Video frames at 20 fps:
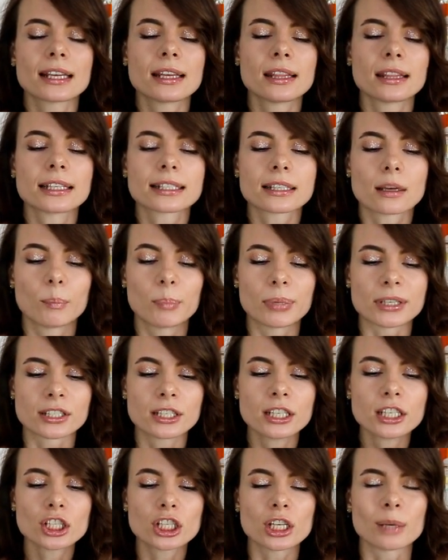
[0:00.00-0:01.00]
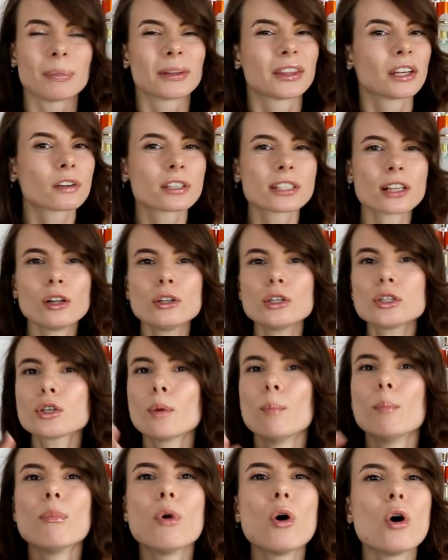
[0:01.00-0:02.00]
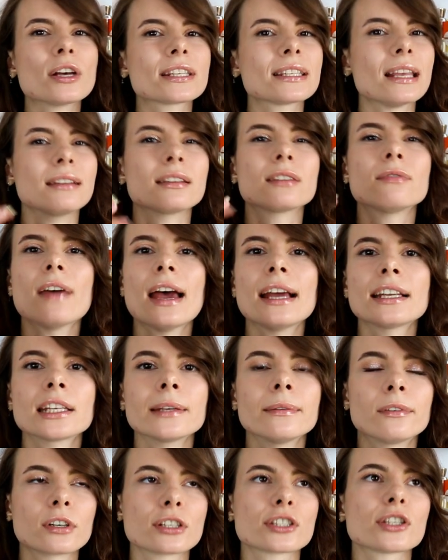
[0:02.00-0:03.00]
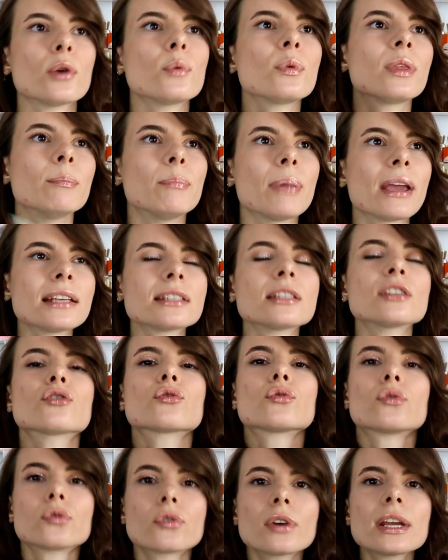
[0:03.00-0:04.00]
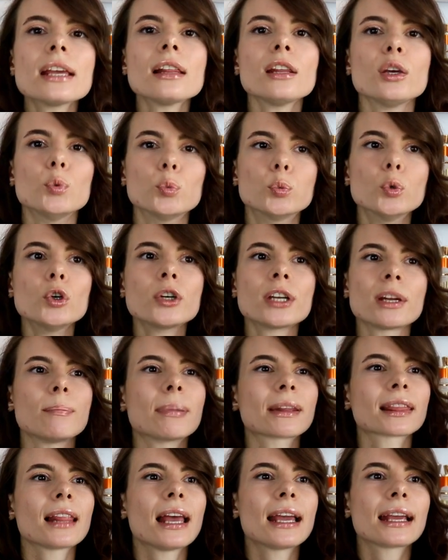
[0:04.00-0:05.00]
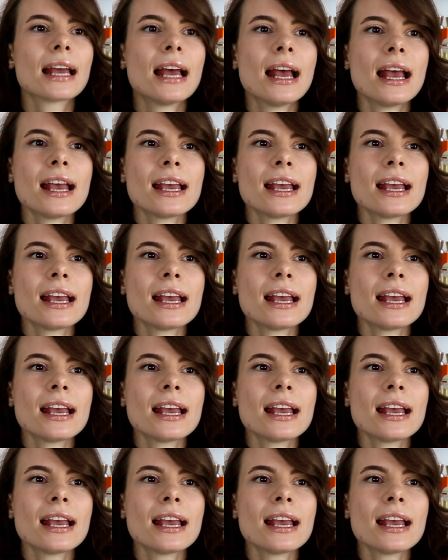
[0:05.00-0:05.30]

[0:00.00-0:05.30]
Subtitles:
in this composition. But there is also moss and vetiver, so the base is really woody but like